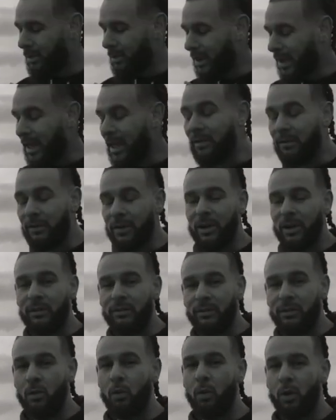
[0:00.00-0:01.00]
Even
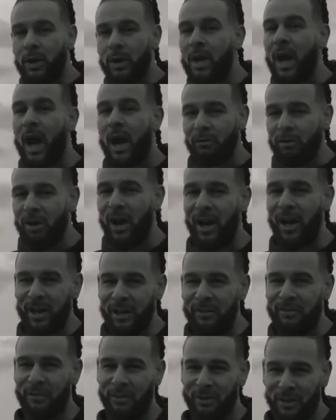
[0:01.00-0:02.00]
if you are not ready
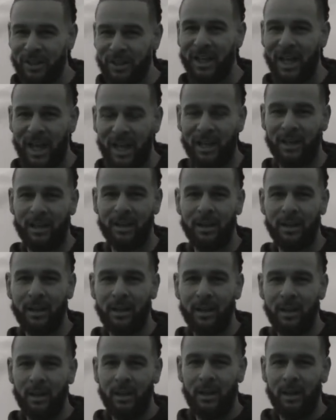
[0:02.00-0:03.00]
for the day,
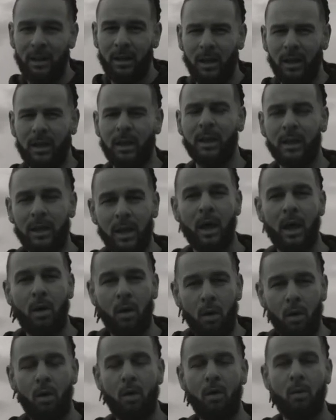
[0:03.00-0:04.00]
it cannot
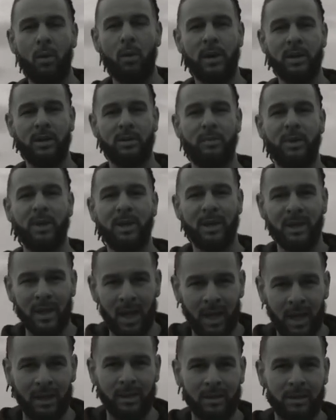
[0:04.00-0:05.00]
always be
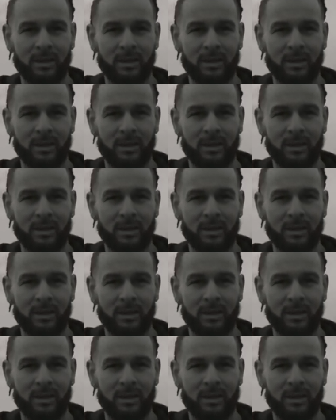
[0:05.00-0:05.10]
night,